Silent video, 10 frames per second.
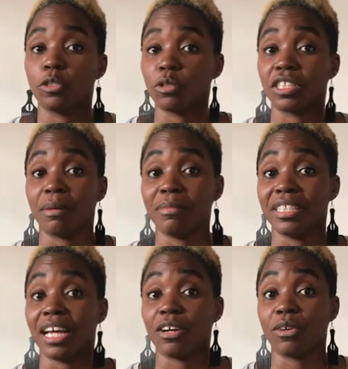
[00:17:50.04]
social
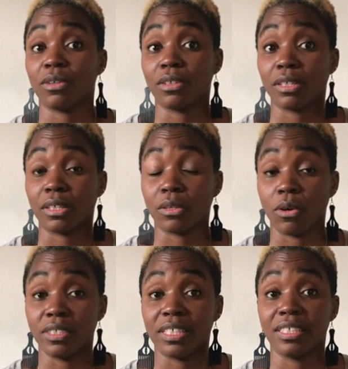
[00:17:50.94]
media
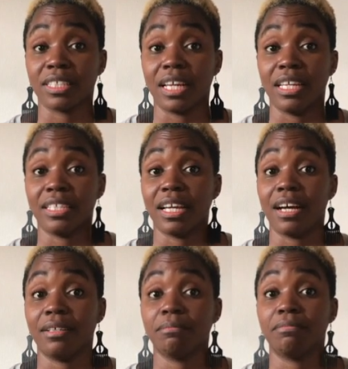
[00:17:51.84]
content calendar
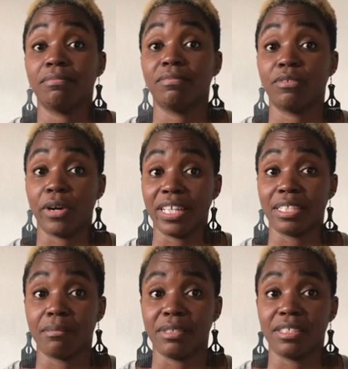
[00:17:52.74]
for
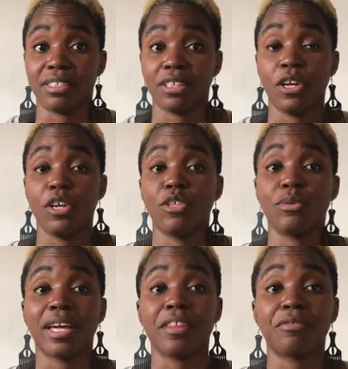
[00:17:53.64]
SMEs. You get